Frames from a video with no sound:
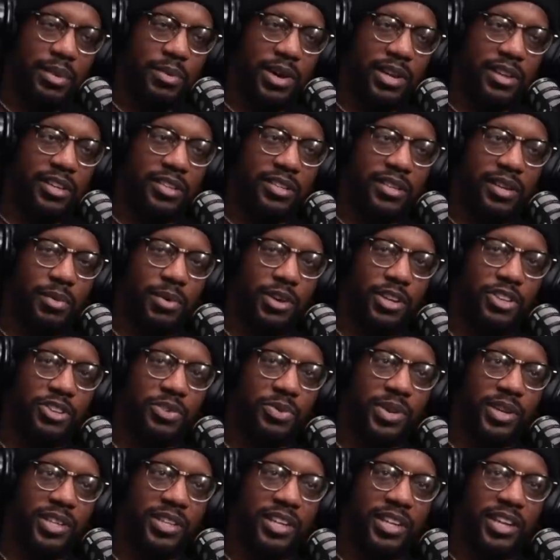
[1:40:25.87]
I see
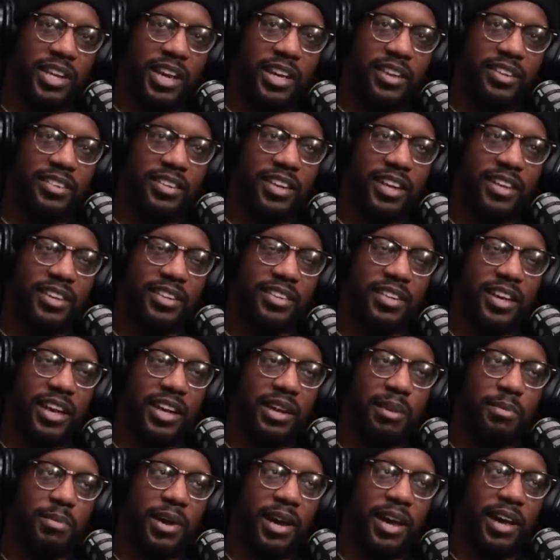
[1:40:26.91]
someone tweet today said
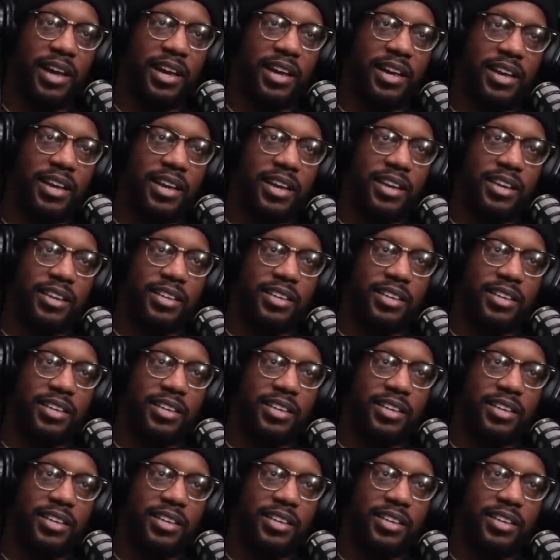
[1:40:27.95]
something about...